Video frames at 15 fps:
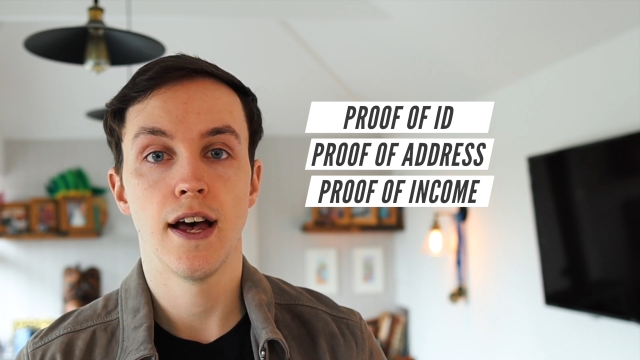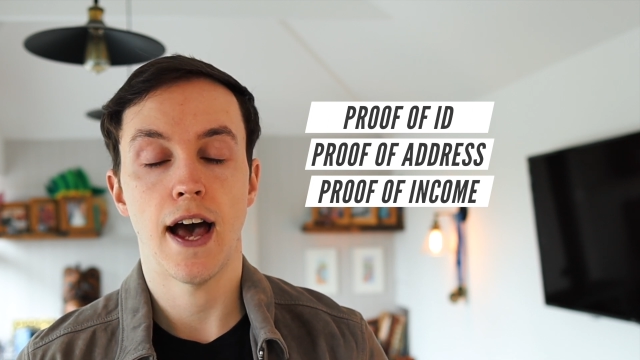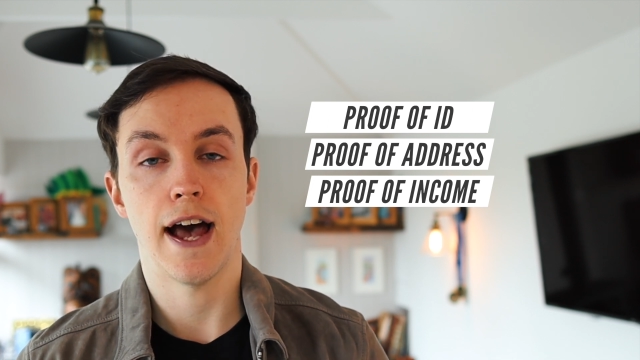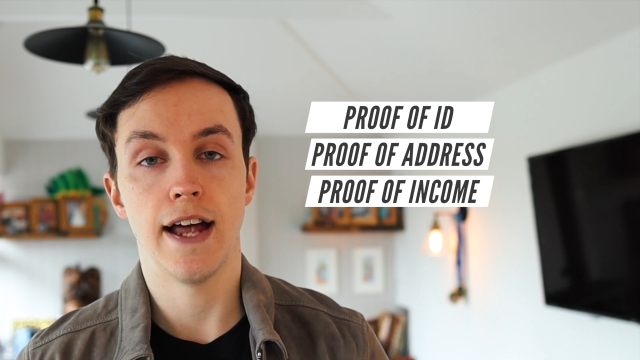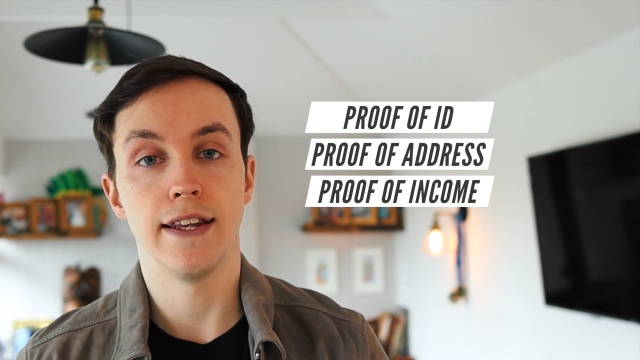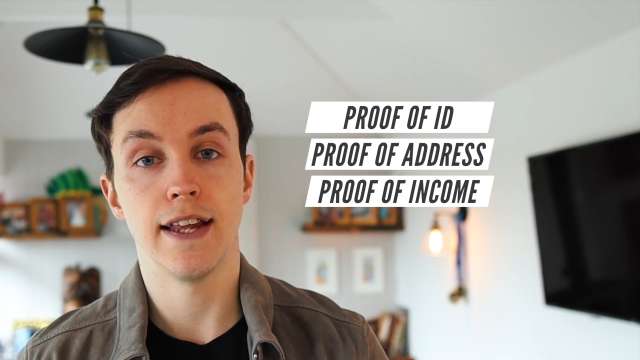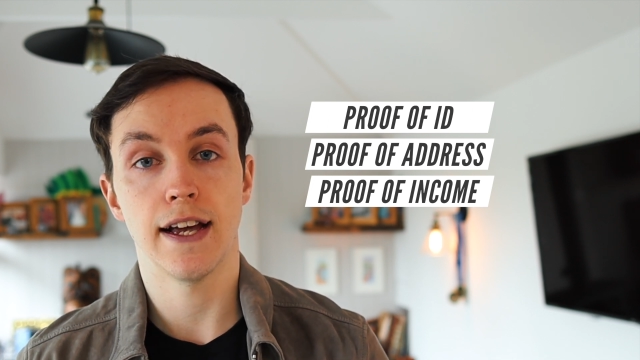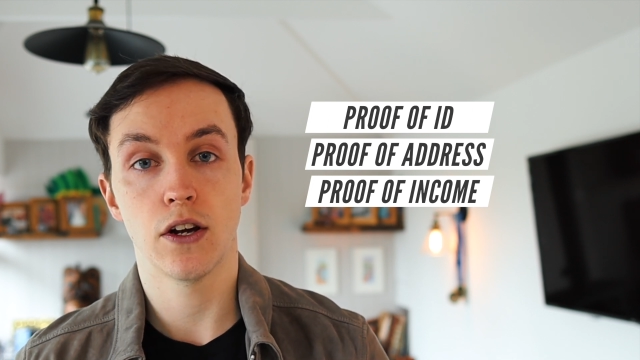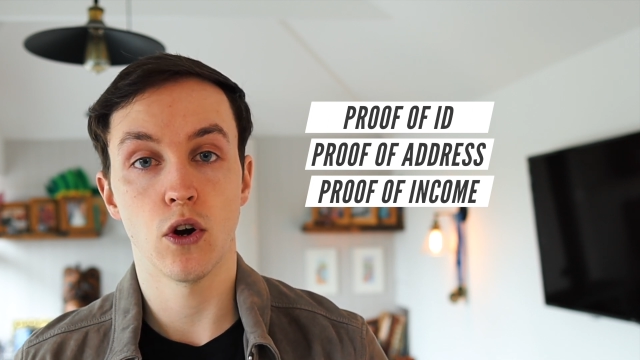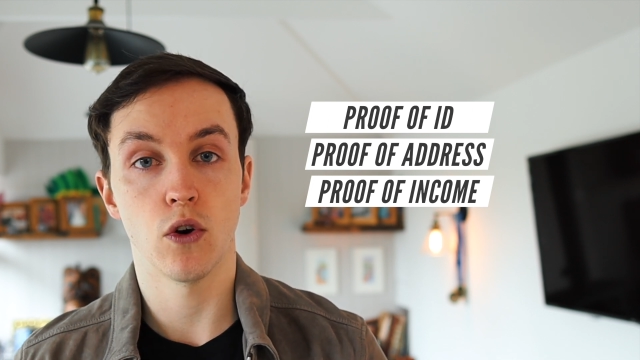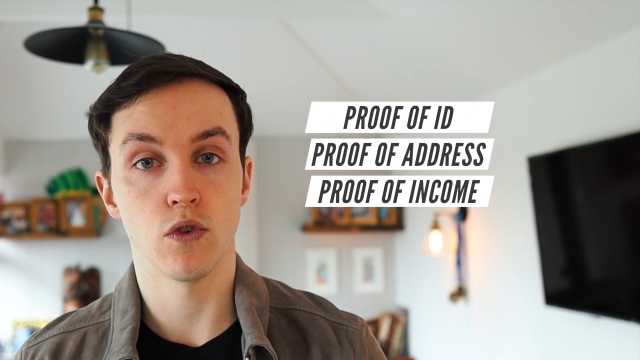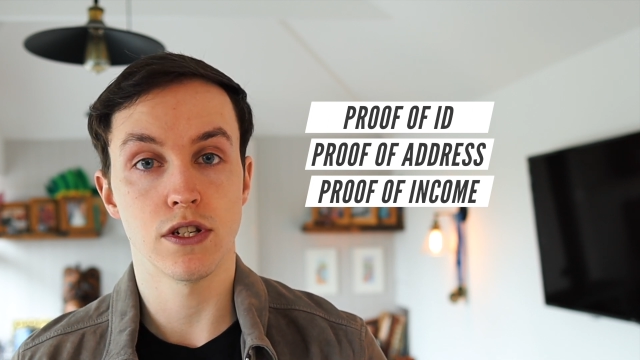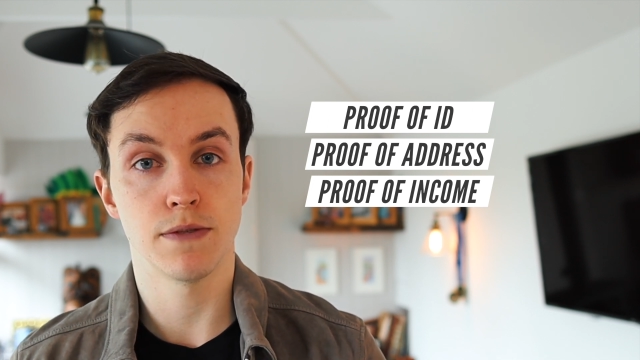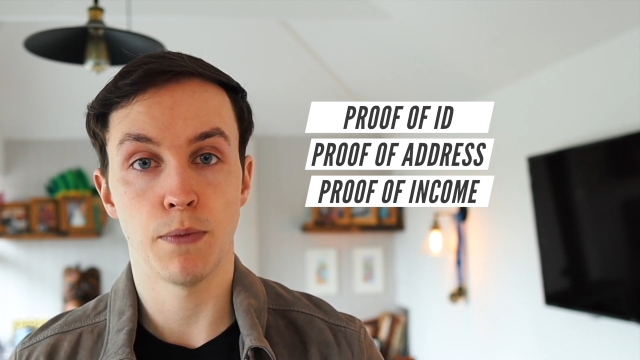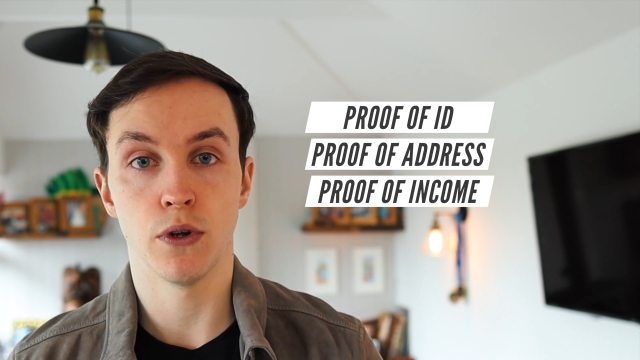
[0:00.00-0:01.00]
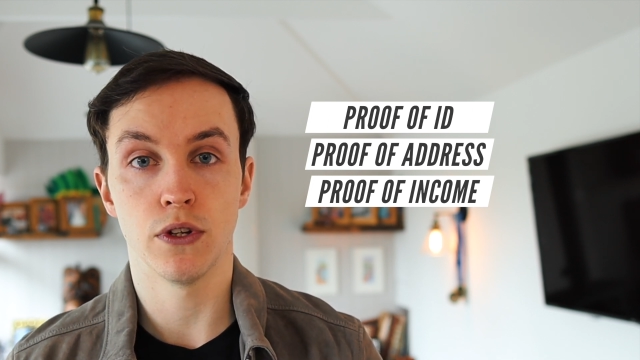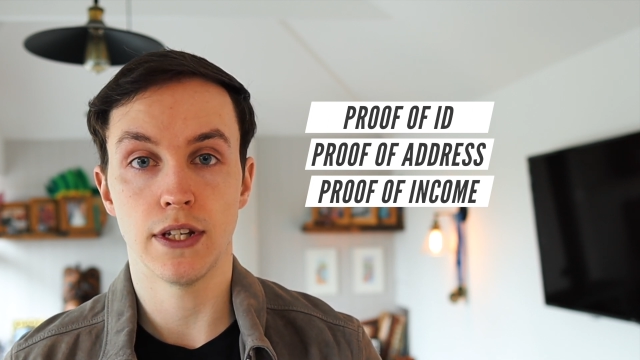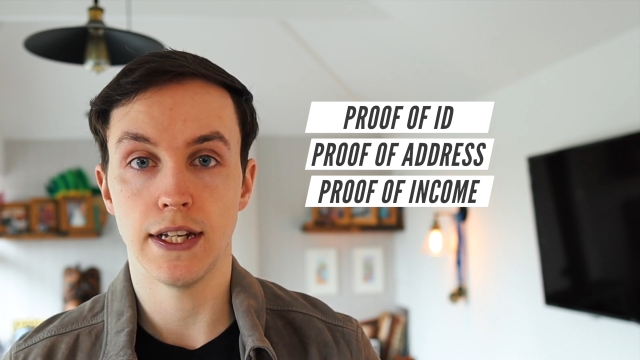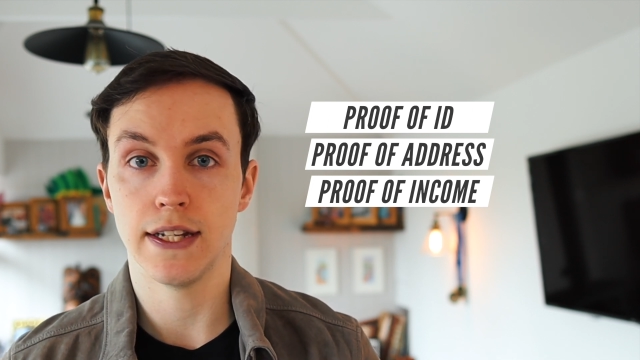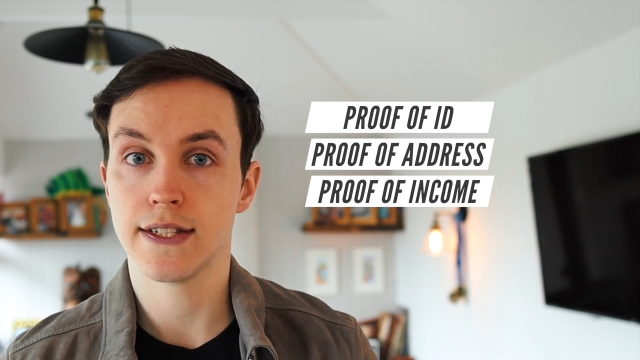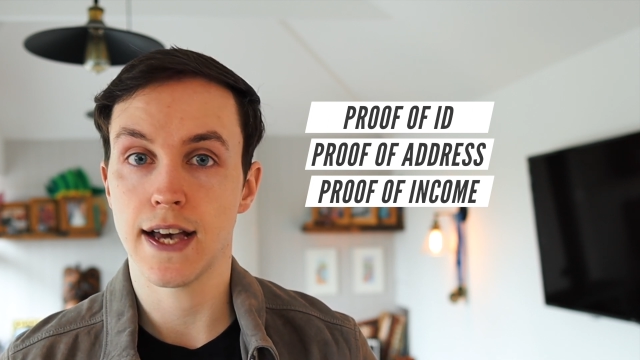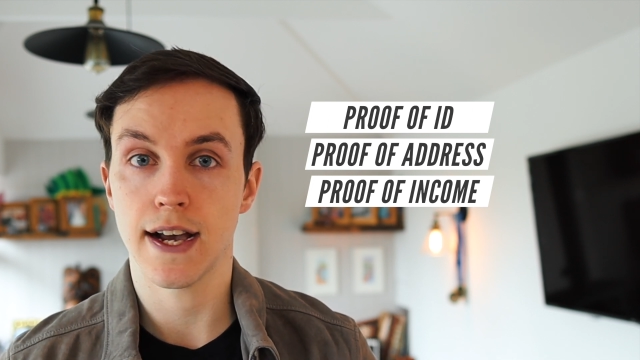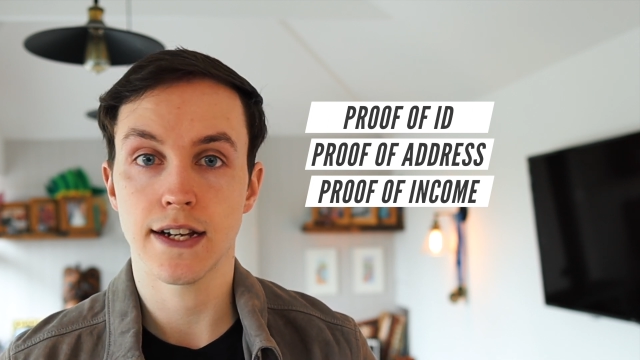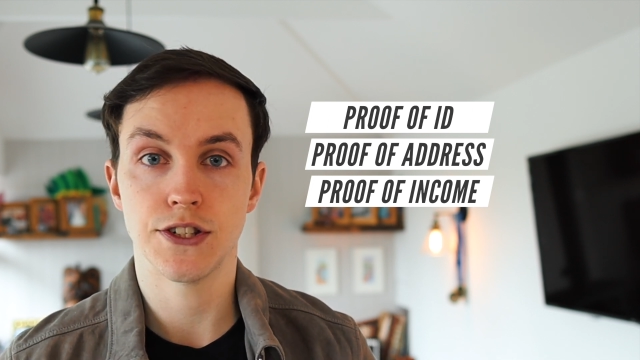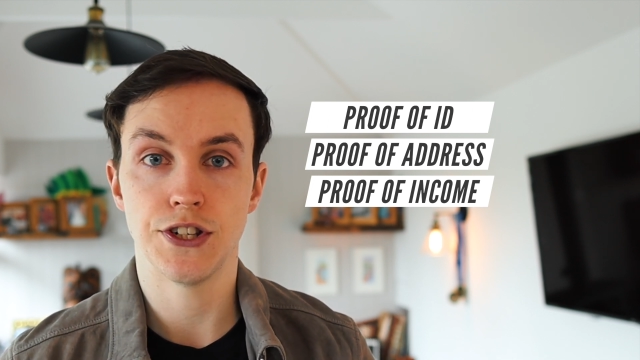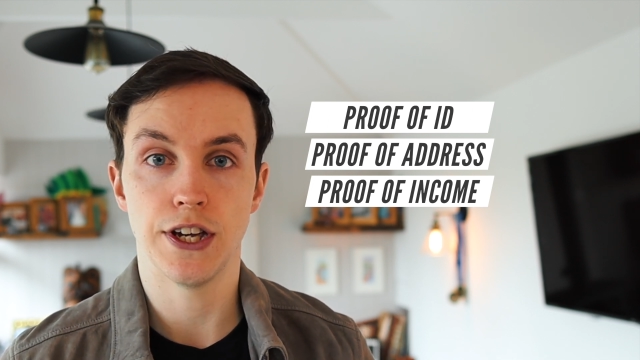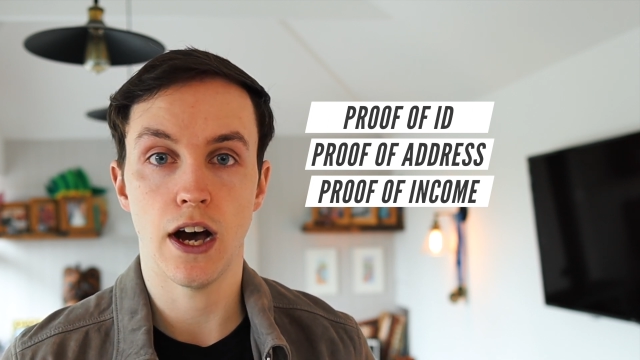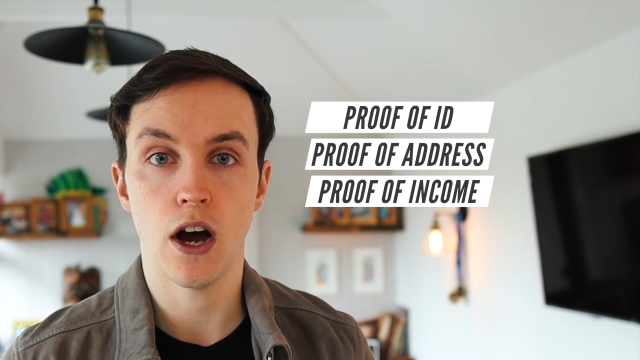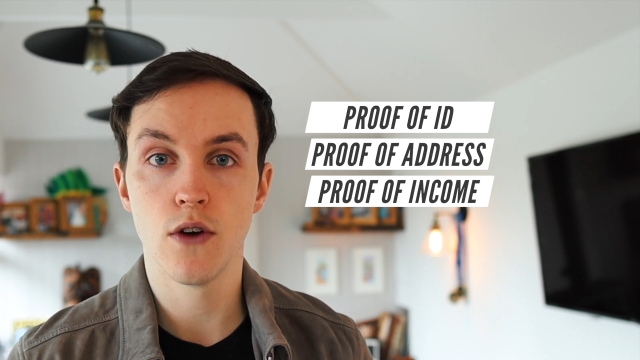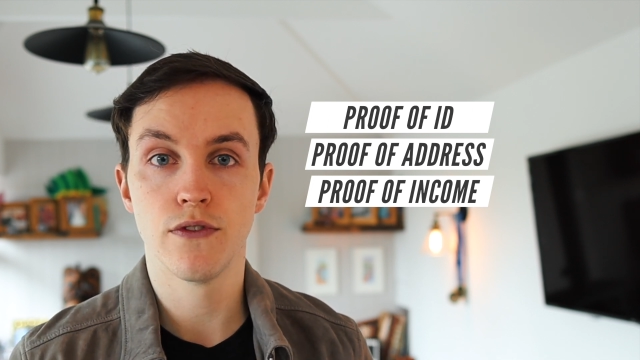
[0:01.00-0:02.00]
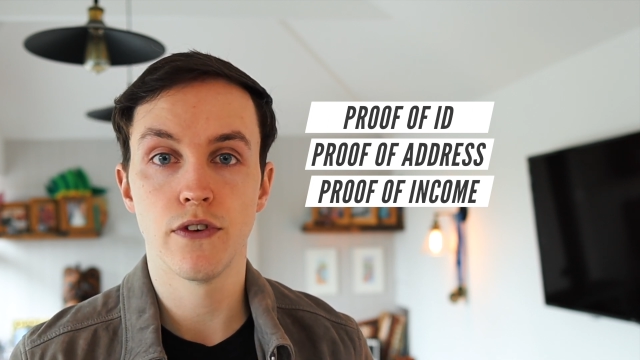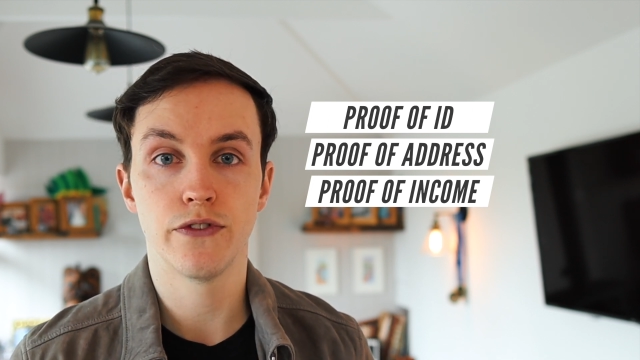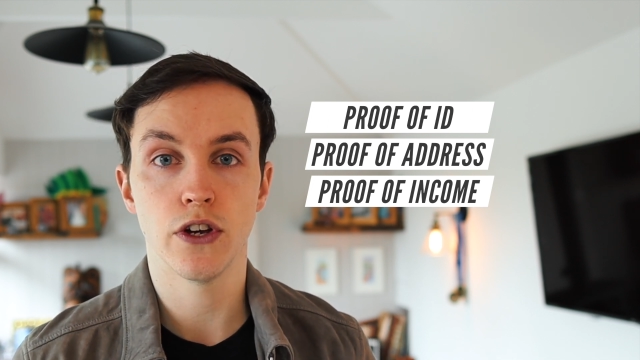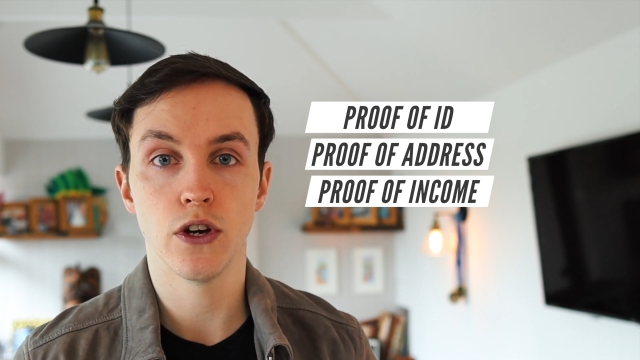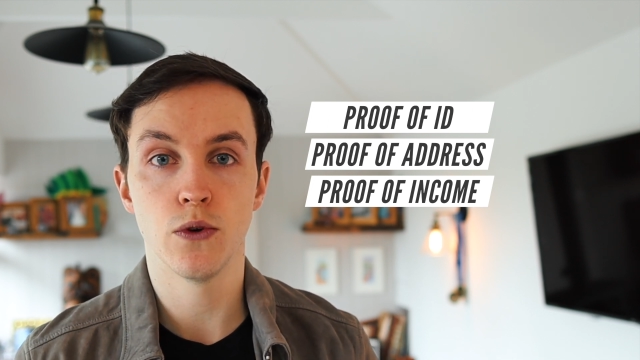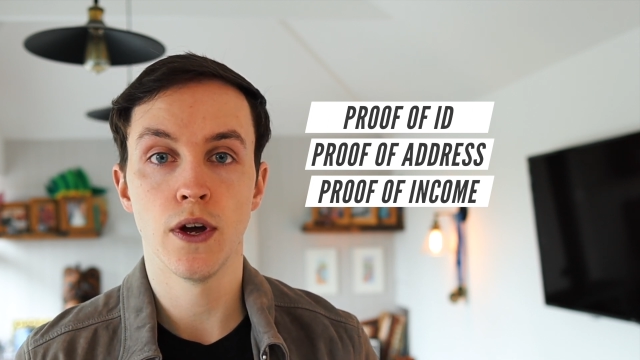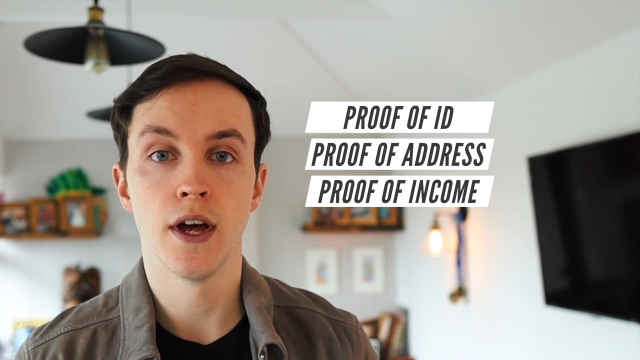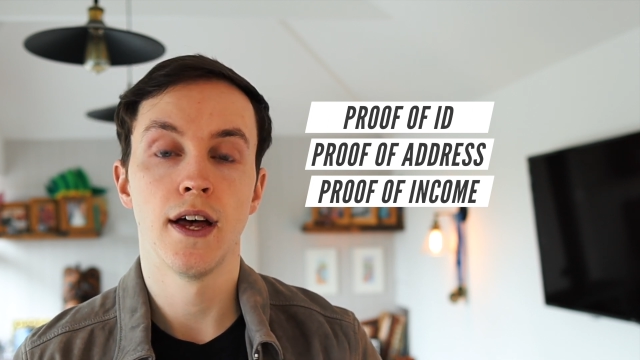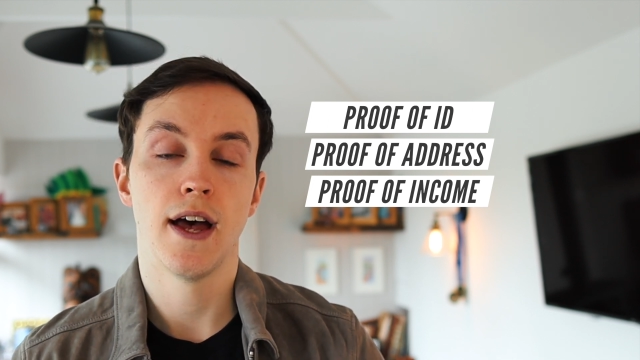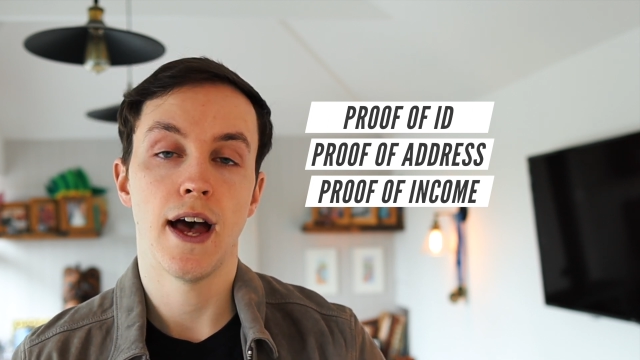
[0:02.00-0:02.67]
and their corresponding tax year overview